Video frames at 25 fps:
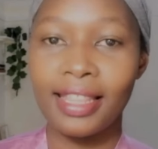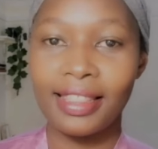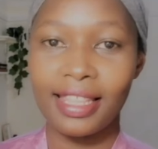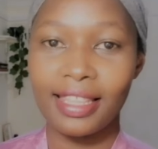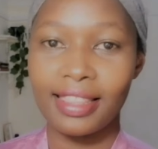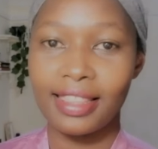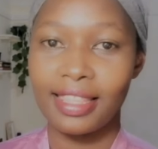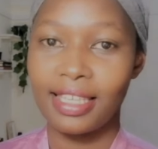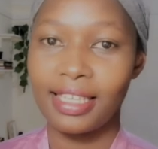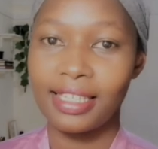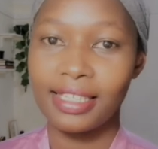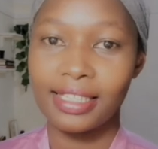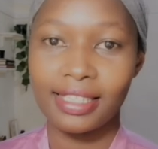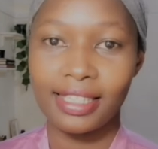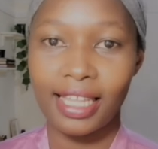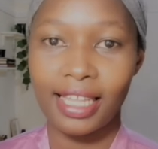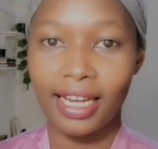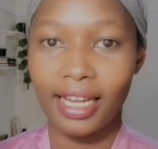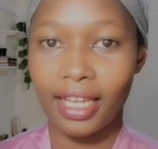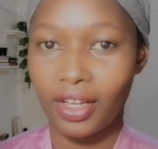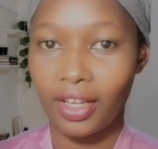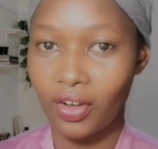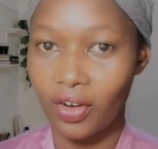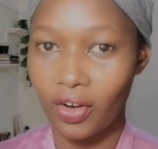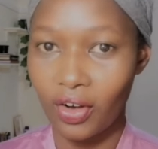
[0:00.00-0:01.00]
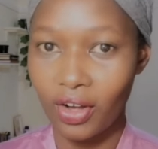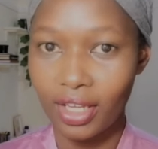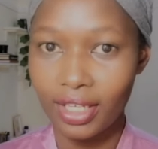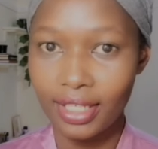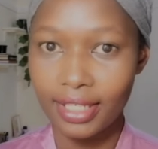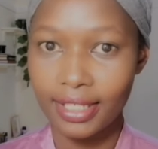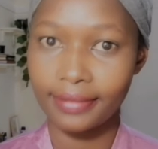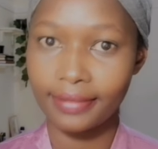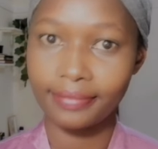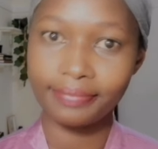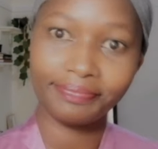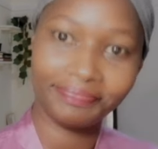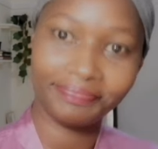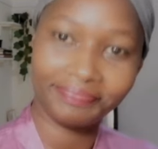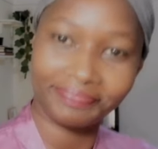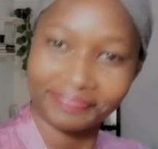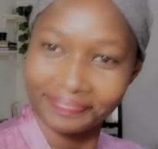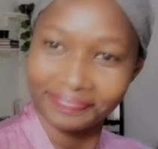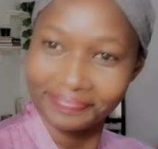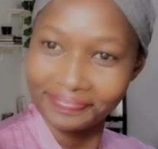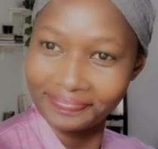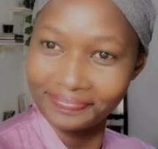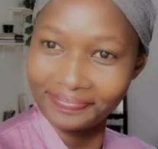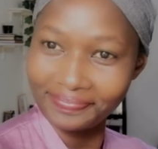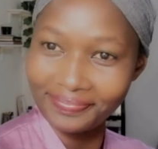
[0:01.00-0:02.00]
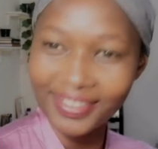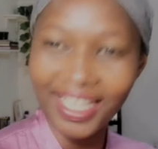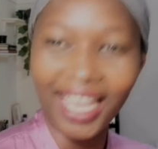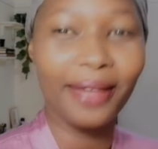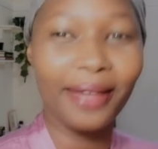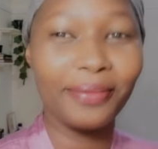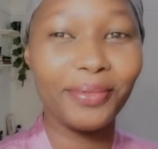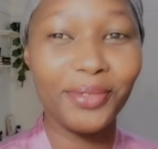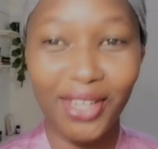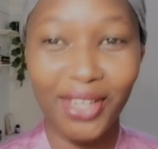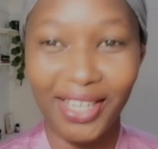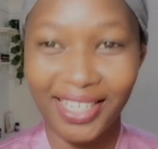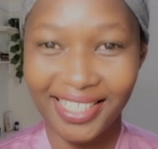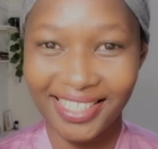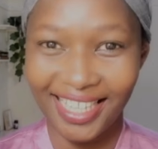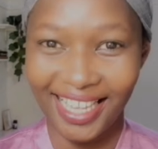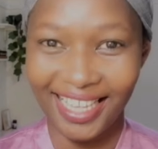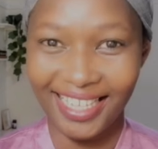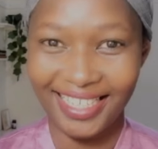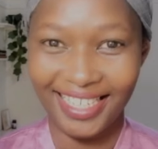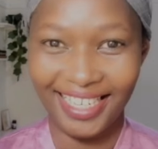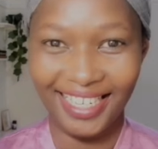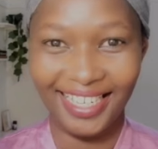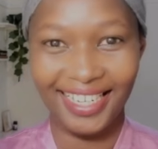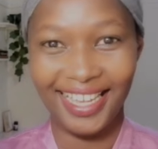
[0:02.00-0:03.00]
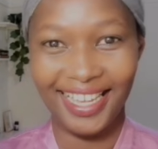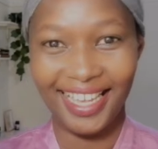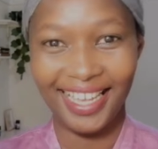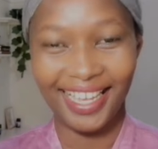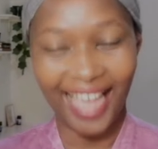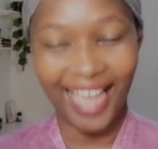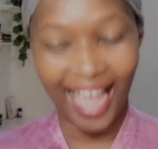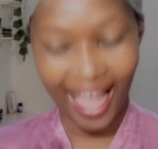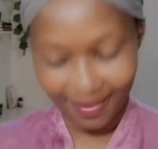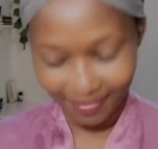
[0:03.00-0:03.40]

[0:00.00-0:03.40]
the things that I got. I'm so excited.